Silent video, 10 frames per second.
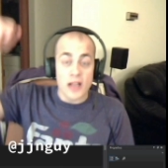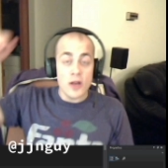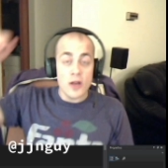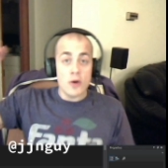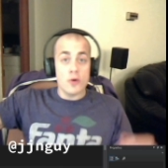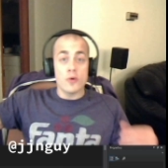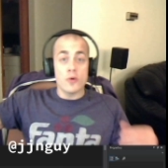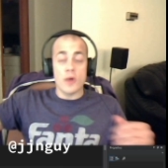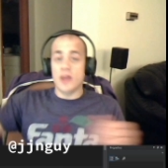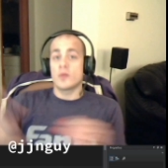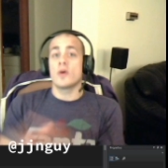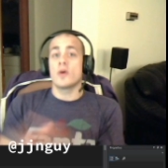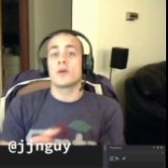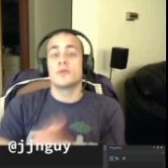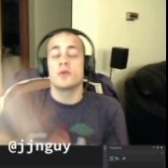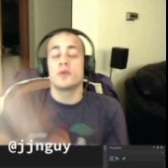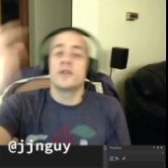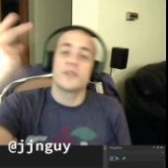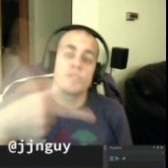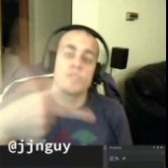Hello and welcome to
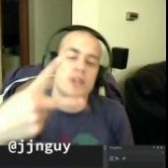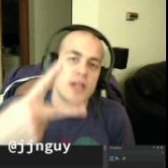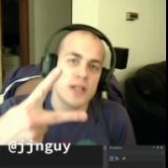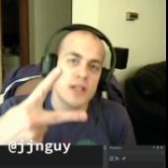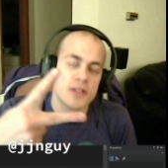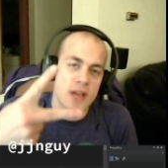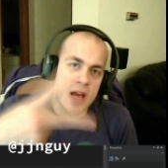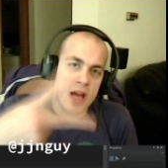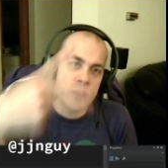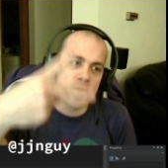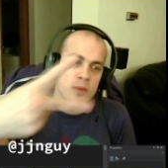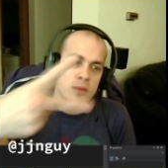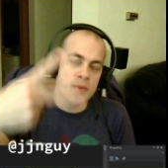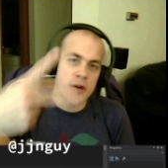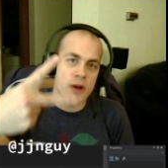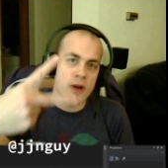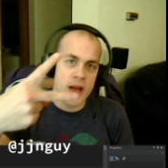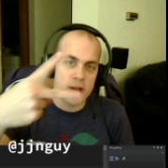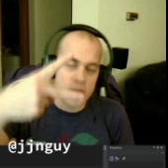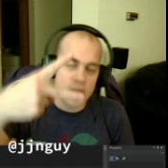the second ever Beer
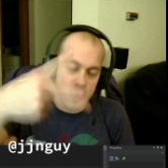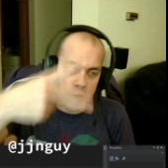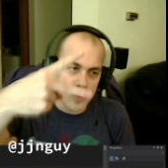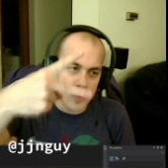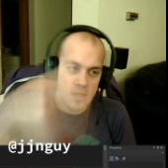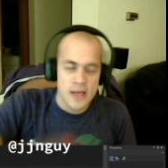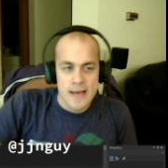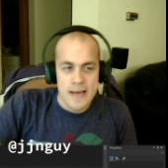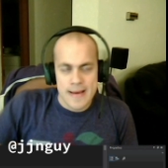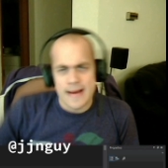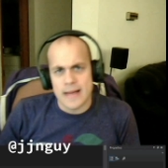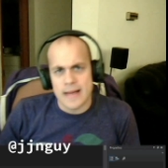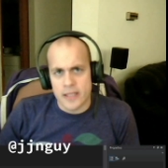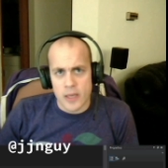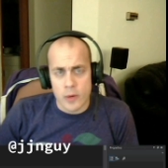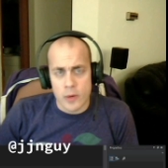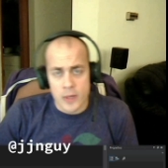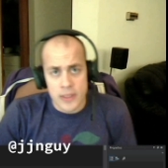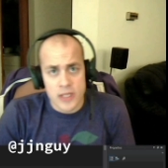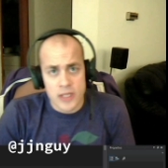and Code. Uh, today we're
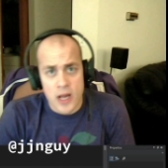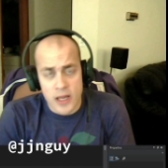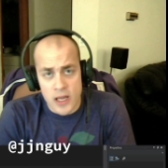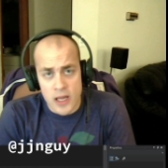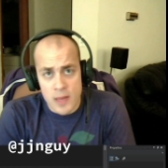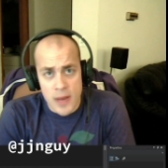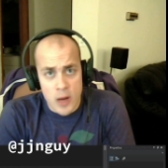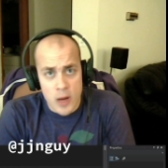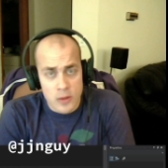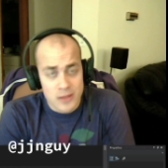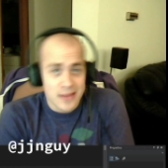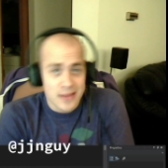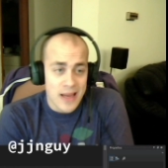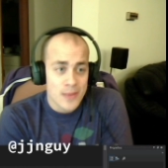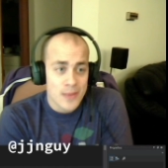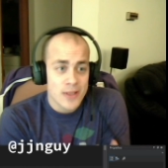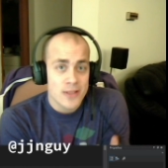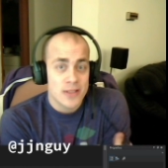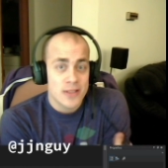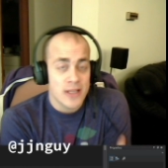going to be talking about
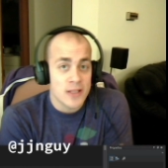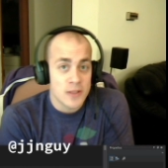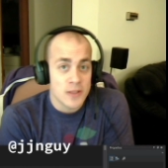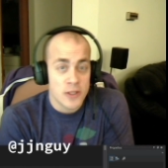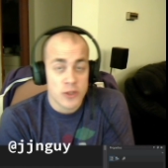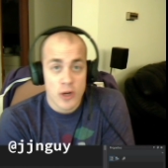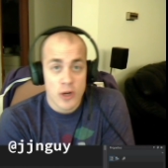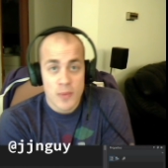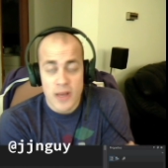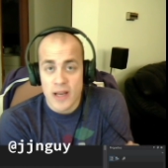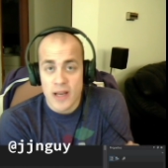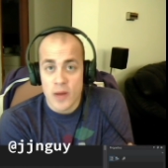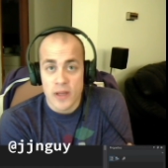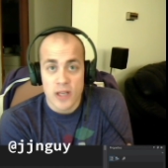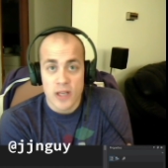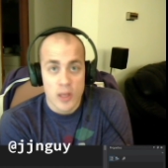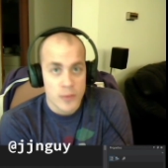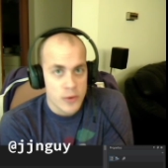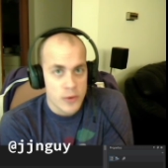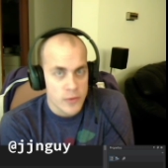lambdas in C Sharp and how they can
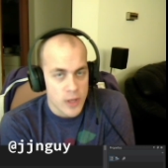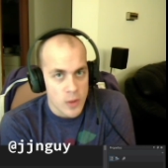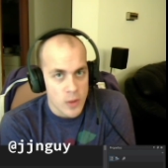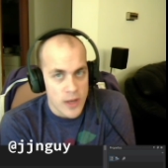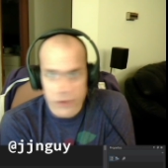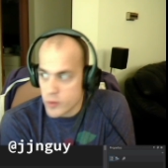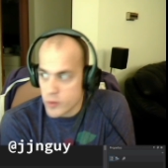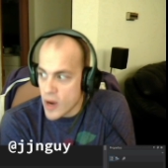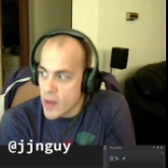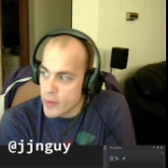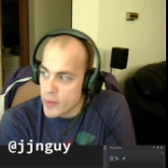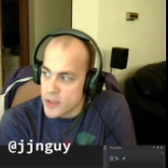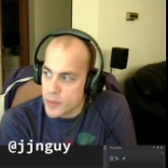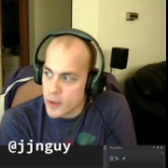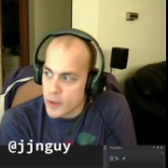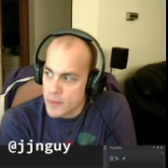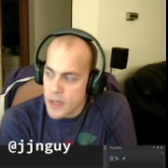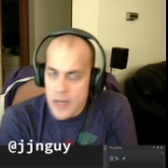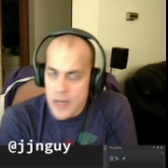help you follow a dry principle.